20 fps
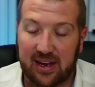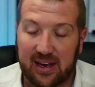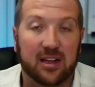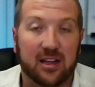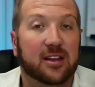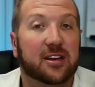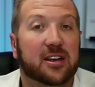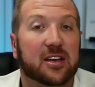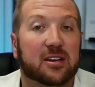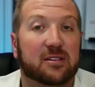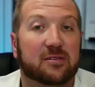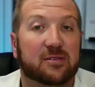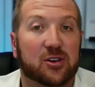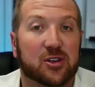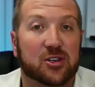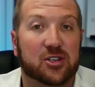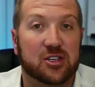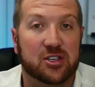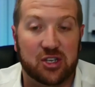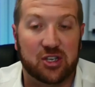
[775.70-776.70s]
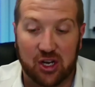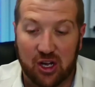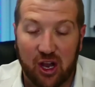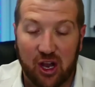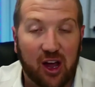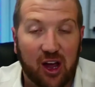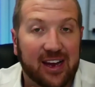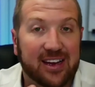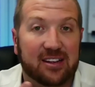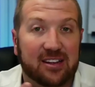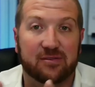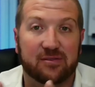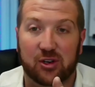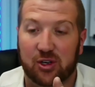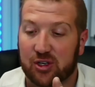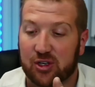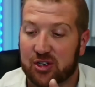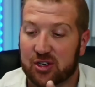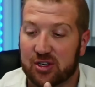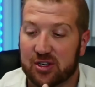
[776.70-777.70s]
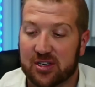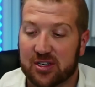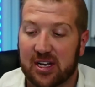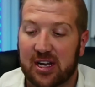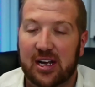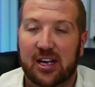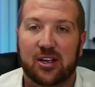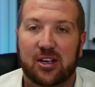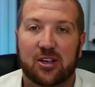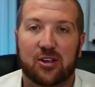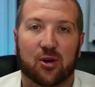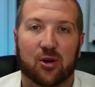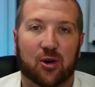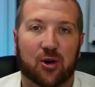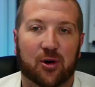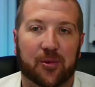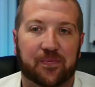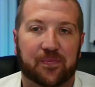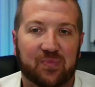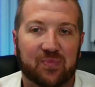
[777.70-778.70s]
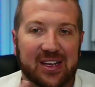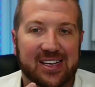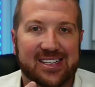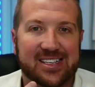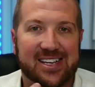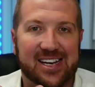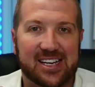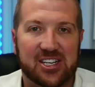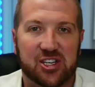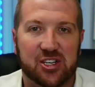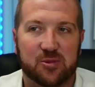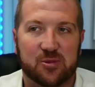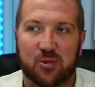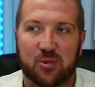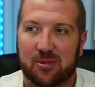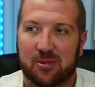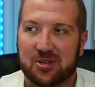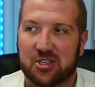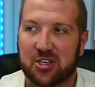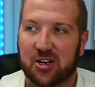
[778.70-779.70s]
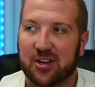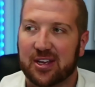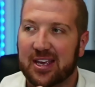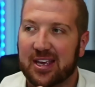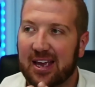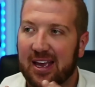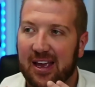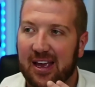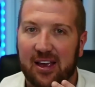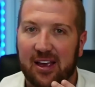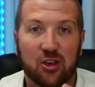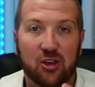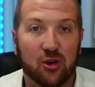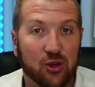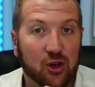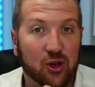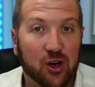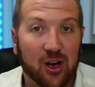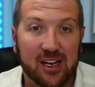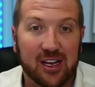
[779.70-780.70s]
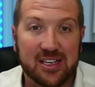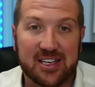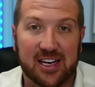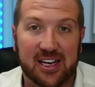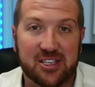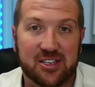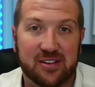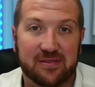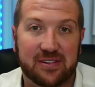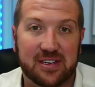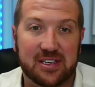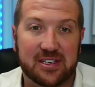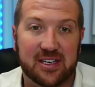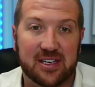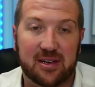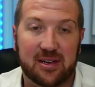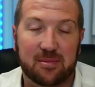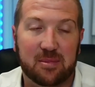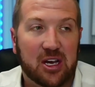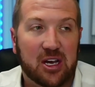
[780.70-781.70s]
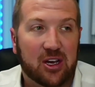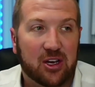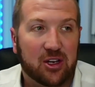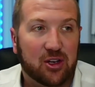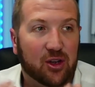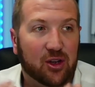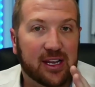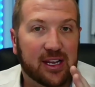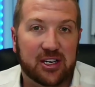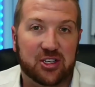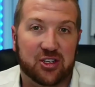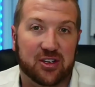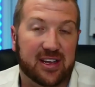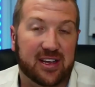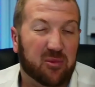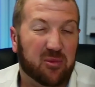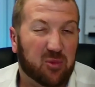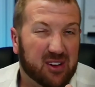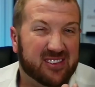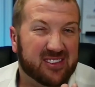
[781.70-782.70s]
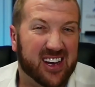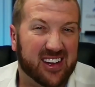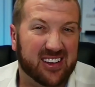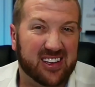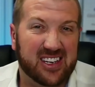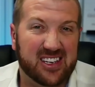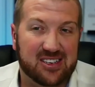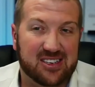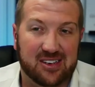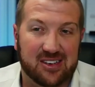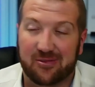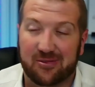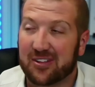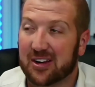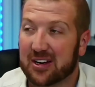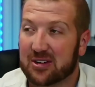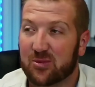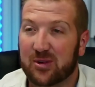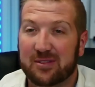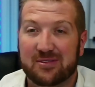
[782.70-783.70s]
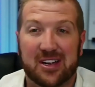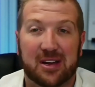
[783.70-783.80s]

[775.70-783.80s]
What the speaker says: clinic conversions, your client conversions, your sessions per episode of care, your utilization for your team. You literally, and we've done this. In fact, we've